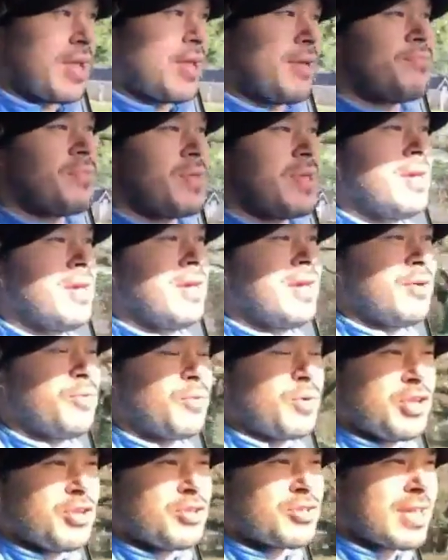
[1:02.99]

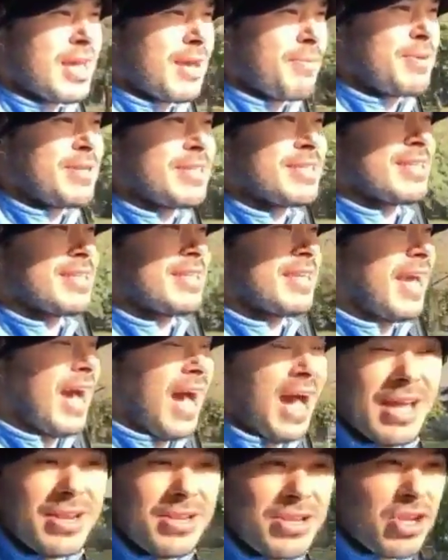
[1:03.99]
When you step into the
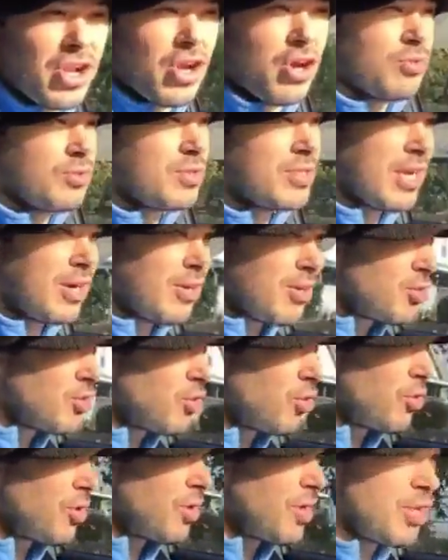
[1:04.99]
unknown
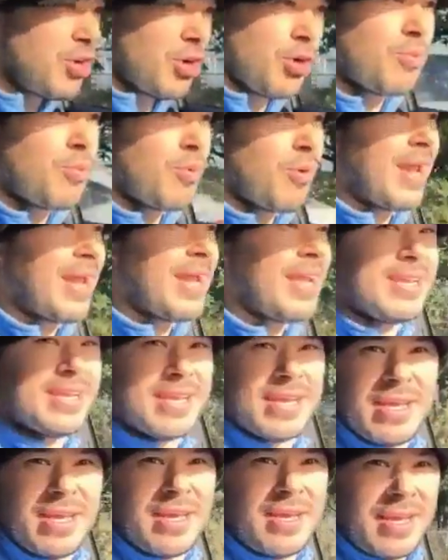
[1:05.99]
territory, your
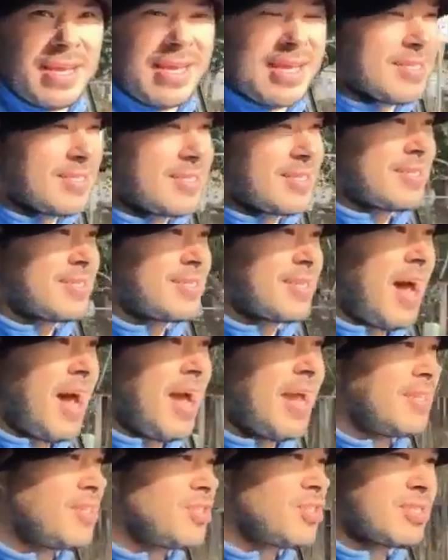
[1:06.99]
brain is
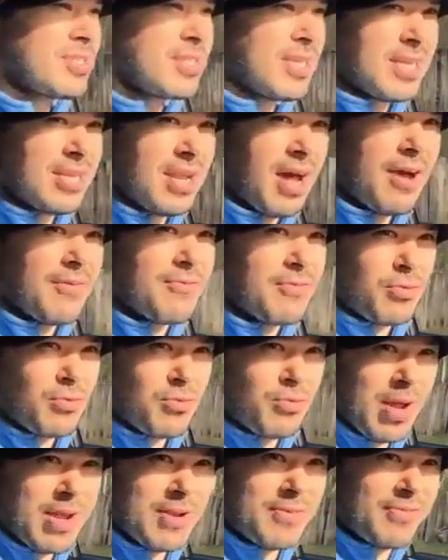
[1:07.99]
designed to send off
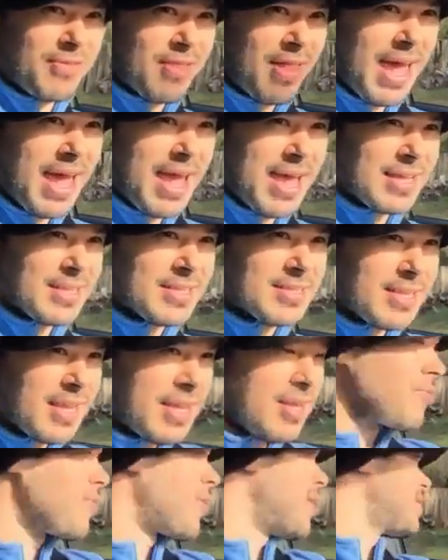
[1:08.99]
red flags
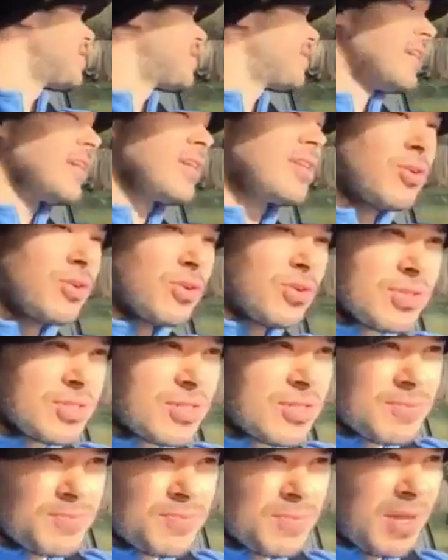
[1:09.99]
and red signals